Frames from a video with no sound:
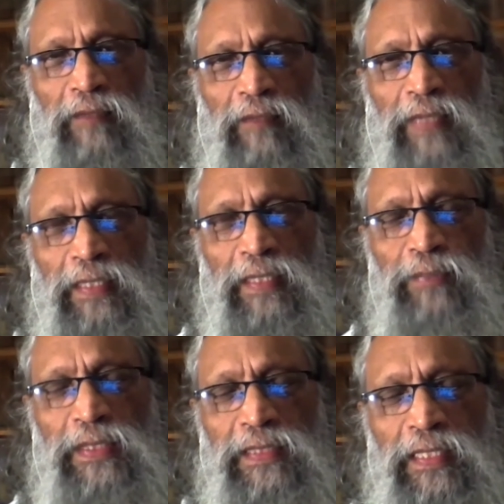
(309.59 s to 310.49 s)
When a
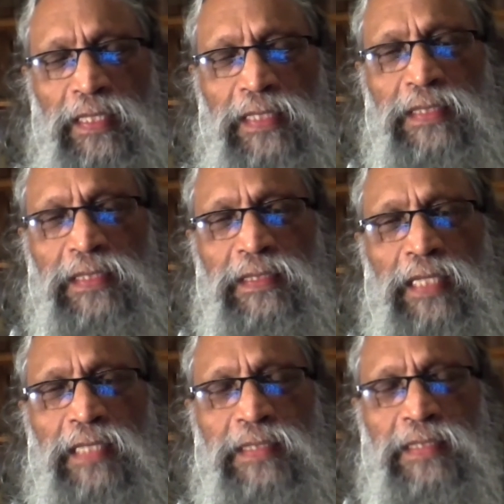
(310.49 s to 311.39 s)
person reaches
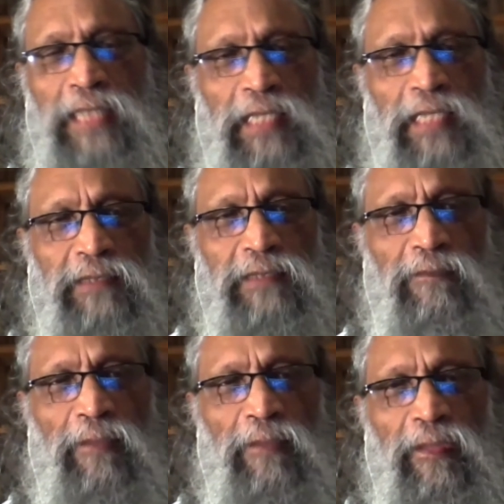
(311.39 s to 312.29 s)
that state,
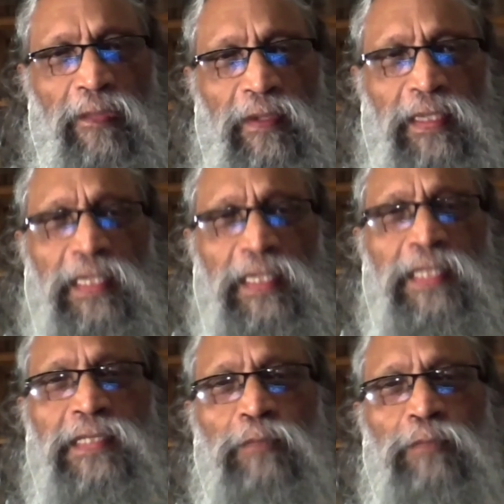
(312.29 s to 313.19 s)
he
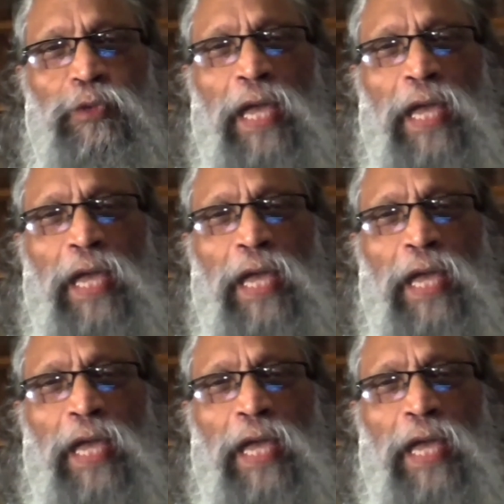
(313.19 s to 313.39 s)
is a Buddha